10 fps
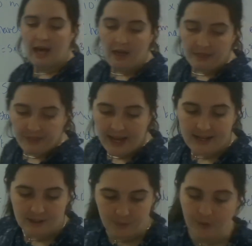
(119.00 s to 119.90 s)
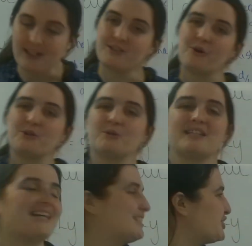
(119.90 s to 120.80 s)
And that is what is on your
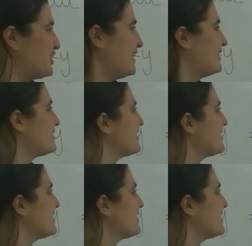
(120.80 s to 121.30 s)
data sheet,